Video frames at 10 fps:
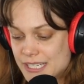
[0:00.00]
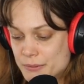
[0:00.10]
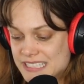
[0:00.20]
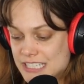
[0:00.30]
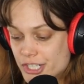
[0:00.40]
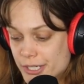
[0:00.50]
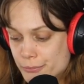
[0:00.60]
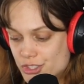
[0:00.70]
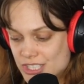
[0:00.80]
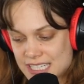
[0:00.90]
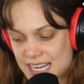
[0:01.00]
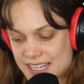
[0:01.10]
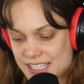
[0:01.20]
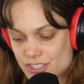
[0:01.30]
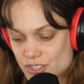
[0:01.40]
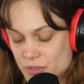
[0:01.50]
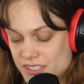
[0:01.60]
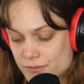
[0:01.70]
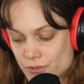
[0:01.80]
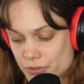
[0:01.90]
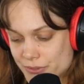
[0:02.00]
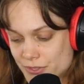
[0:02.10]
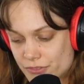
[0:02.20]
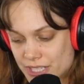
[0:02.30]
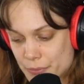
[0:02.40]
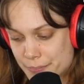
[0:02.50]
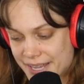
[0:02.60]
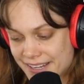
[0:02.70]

He was in Europe when she died, and as soon as the funeral was over, he went